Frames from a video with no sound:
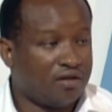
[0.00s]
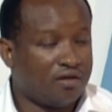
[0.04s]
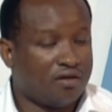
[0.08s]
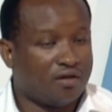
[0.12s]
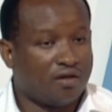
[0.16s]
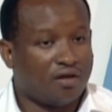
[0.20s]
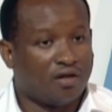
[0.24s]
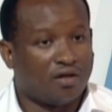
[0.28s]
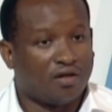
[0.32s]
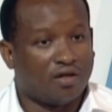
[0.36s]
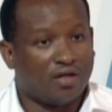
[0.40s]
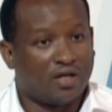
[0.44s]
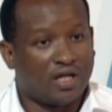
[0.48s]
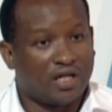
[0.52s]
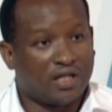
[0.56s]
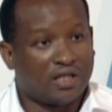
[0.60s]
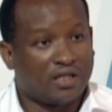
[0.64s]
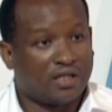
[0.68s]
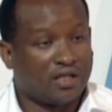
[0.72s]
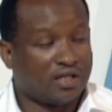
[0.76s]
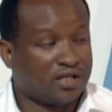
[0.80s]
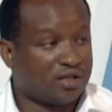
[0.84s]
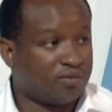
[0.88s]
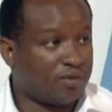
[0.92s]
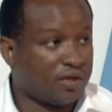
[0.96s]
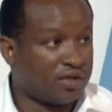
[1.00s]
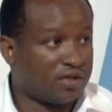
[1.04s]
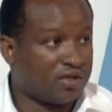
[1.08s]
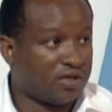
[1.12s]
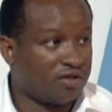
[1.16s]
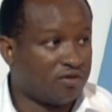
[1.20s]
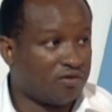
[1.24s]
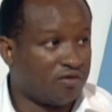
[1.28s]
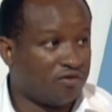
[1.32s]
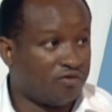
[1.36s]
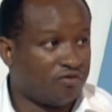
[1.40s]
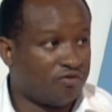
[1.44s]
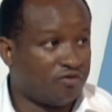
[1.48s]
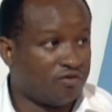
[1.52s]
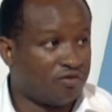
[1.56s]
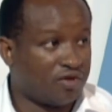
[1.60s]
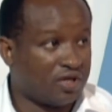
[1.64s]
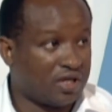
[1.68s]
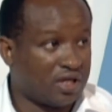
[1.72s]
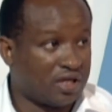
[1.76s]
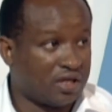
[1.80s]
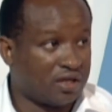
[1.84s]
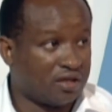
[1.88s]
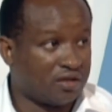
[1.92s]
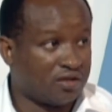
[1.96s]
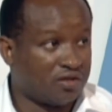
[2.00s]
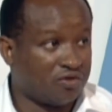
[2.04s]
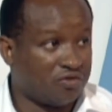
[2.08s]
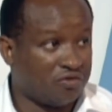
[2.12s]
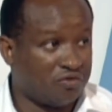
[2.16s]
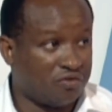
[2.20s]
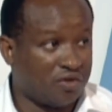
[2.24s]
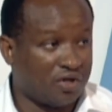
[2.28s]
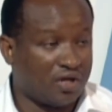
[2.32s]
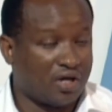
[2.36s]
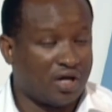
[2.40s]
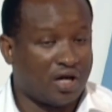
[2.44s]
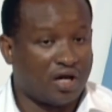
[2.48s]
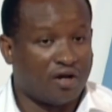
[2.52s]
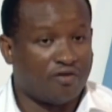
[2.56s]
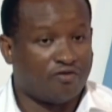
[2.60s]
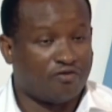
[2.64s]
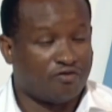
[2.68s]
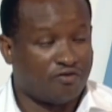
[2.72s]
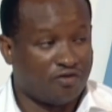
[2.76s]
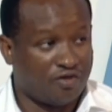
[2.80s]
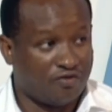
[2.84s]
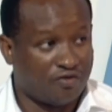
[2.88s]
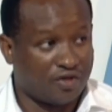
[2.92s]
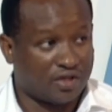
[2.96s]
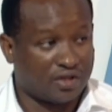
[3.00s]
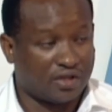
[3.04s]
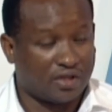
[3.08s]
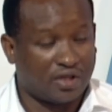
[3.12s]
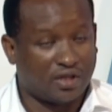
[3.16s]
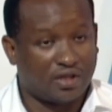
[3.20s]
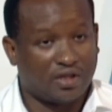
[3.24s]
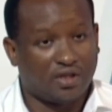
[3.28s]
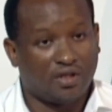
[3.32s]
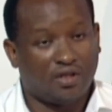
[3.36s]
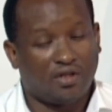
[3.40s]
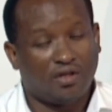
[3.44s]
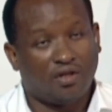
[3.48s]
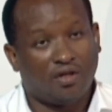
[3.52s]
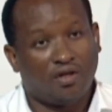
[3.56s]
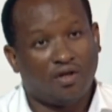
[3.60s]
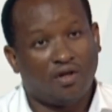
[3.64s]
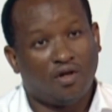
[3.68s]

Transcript: 96% of Rwandan children are fully vaccinated,